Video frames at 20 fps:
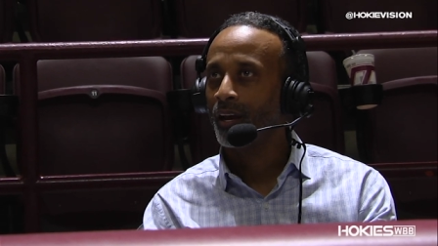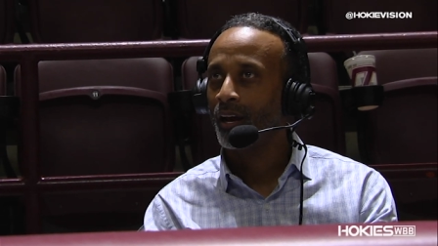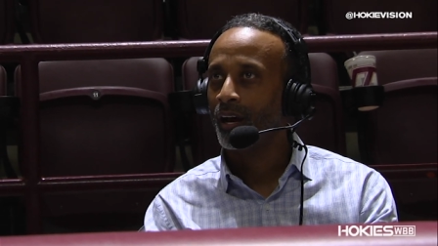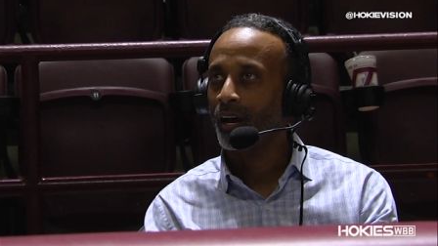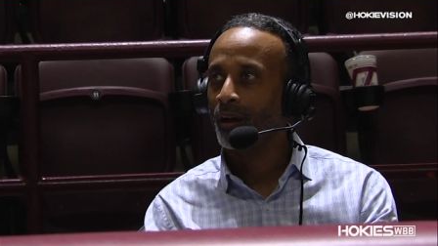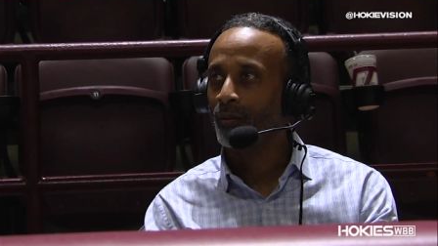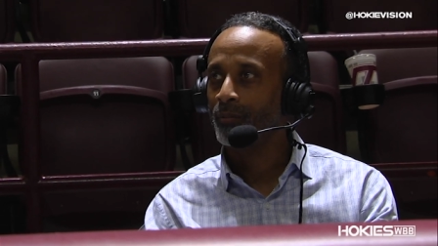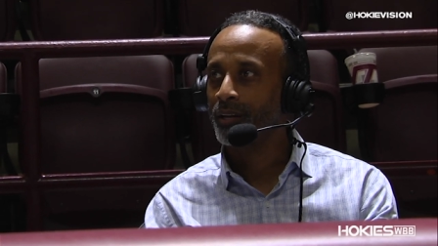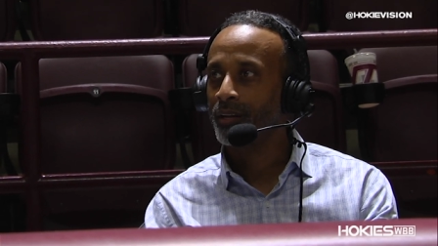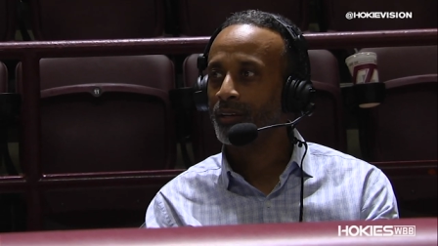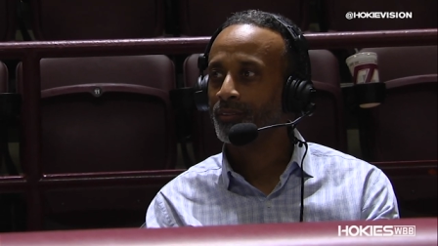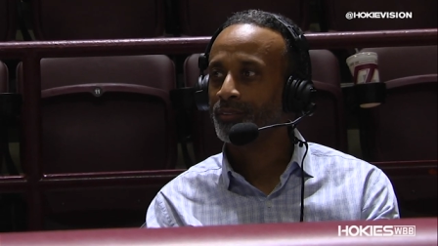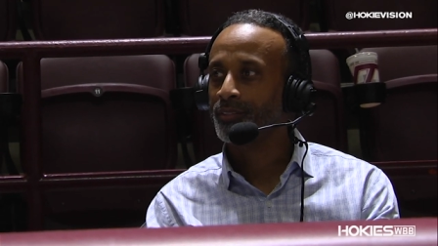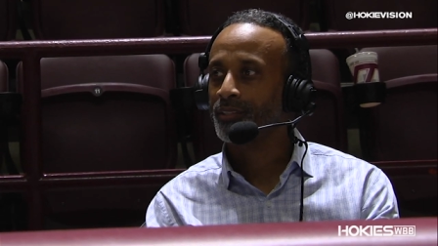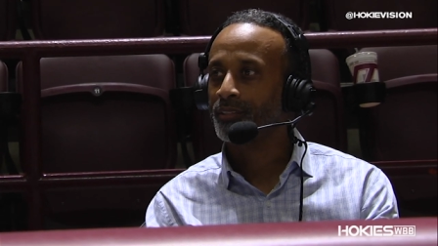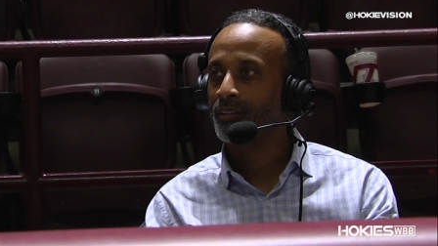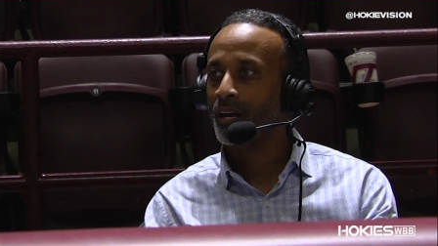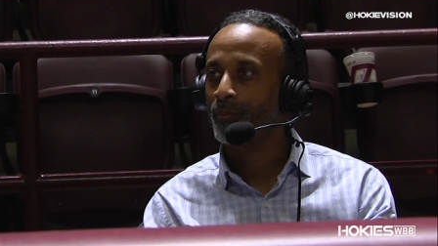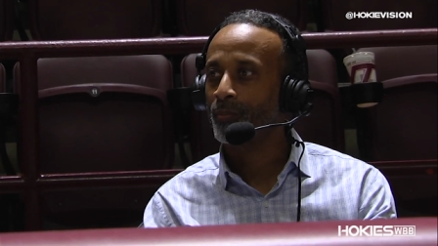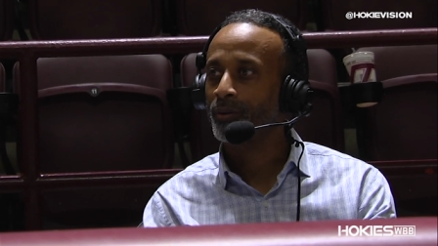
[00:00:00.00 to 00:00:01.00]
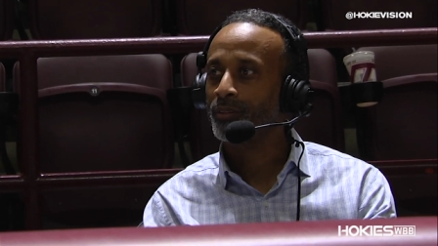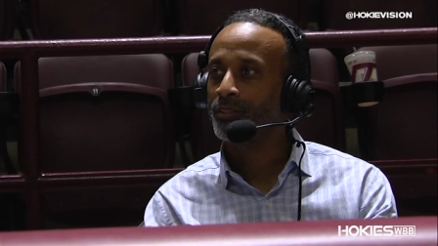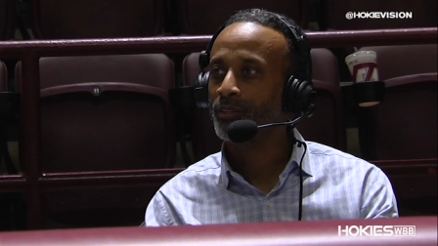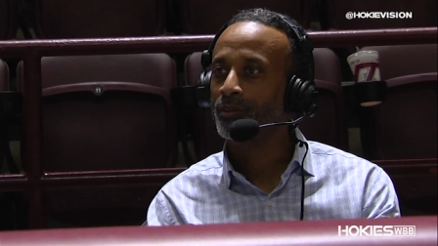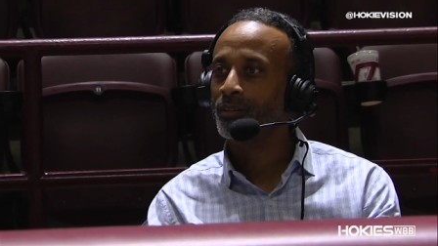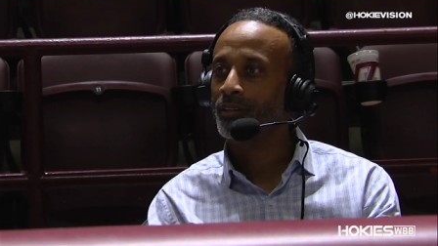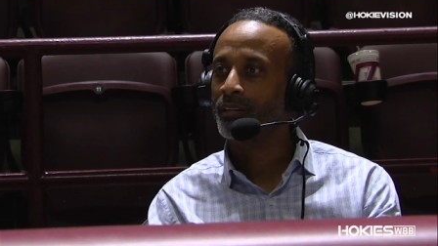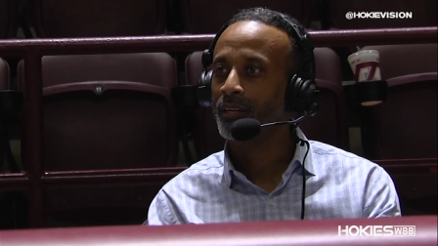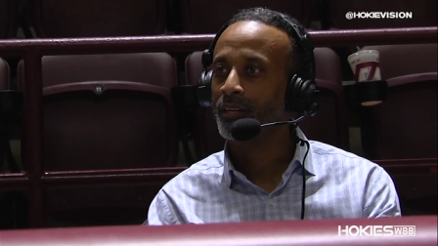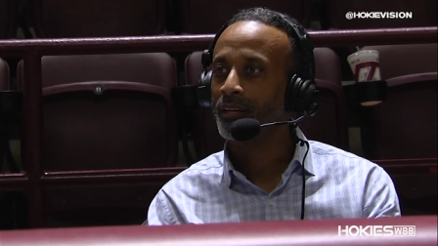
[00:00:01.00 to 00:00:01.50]
uh, but it gives us an
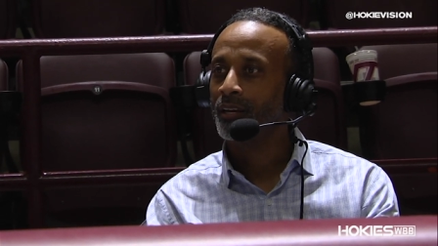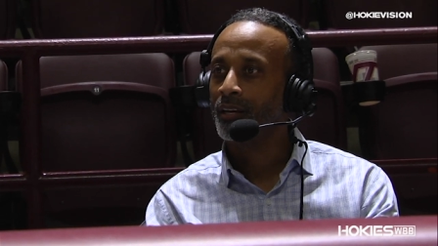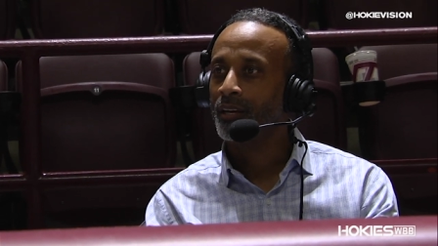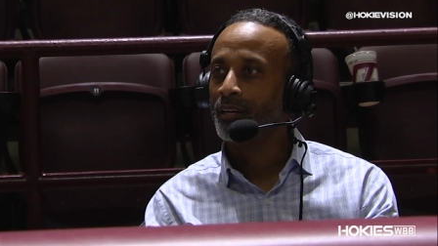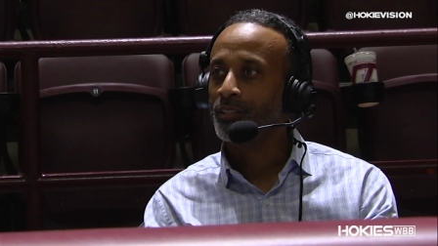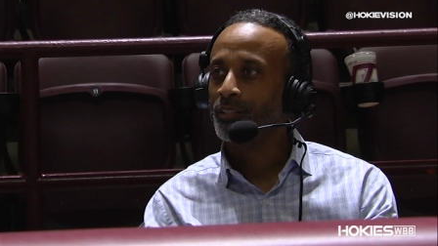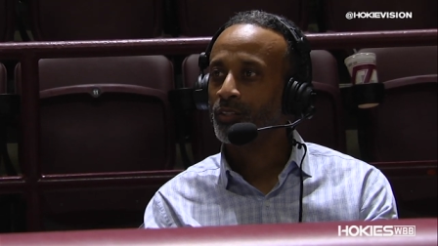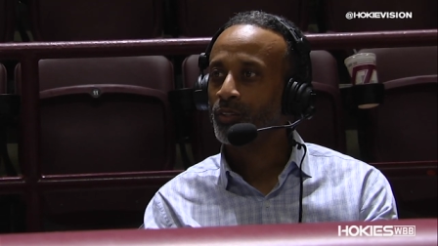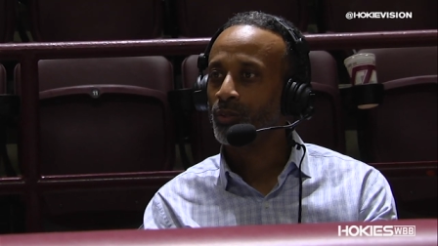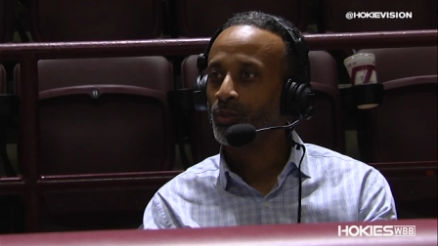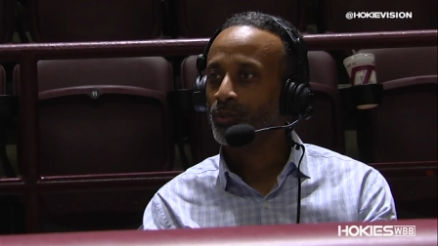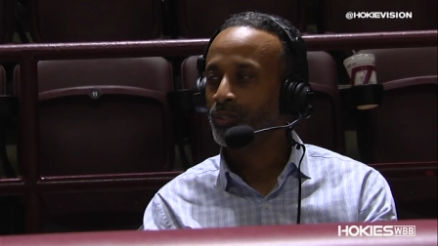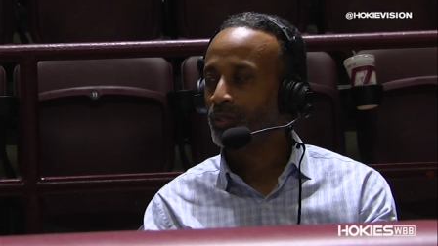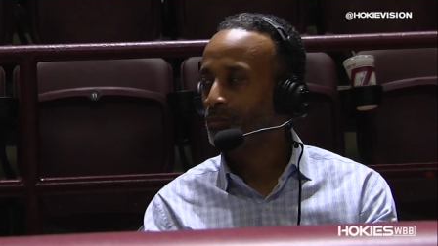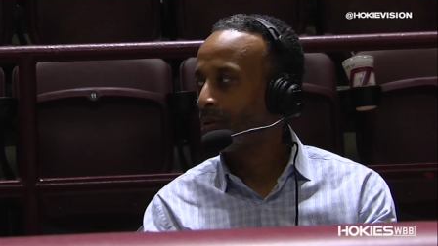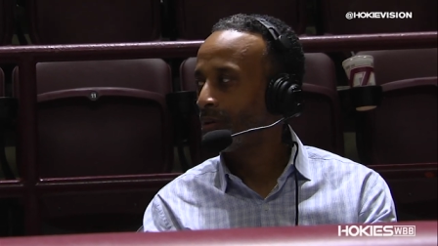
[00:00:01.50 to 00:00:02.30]
opportunity to to